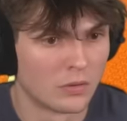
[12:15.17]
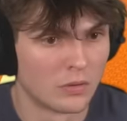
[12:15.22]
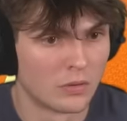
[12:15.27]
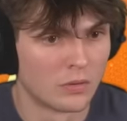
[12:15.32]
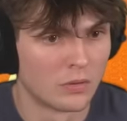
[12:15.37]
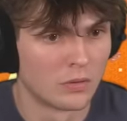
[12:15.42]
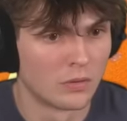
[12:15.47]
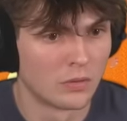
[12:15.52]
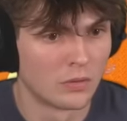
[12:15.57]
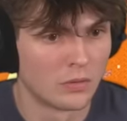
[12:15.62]

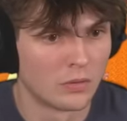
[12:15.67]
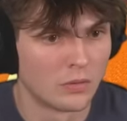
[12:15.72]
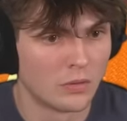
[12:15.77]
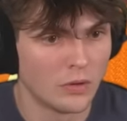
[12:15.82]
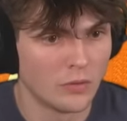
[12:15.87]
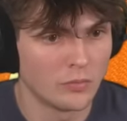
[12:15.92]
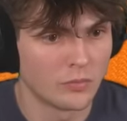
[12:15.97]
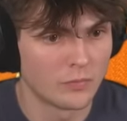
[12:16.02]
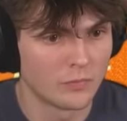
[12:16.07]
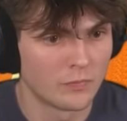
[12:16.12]
No,
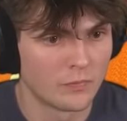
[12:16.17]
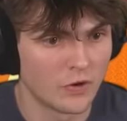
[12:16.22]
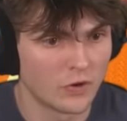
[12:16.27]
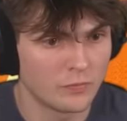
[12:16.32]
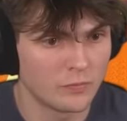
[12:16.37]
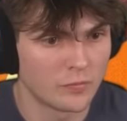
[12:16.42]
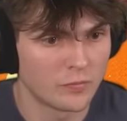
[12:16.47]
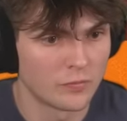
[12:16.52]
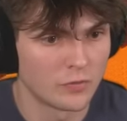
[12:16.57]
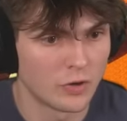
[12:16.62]
no,
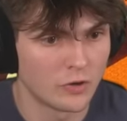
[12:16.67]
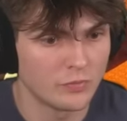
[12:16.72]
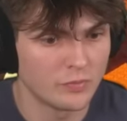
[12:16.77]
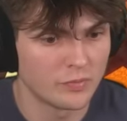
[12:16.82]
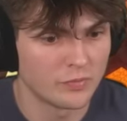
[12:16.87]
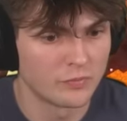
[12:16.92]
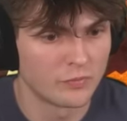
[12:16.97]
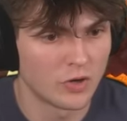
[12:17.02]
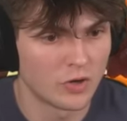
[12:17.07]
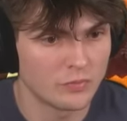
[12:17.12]
no,
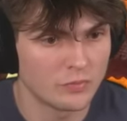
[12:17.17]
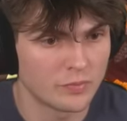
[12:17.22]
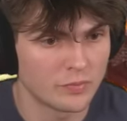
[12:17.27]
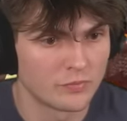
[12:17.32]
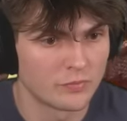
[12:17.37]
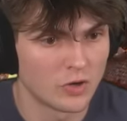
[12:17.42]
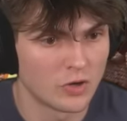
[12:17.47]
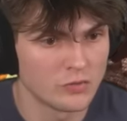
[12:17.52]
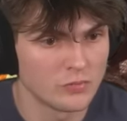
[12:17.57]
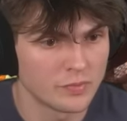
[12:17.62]
no, no.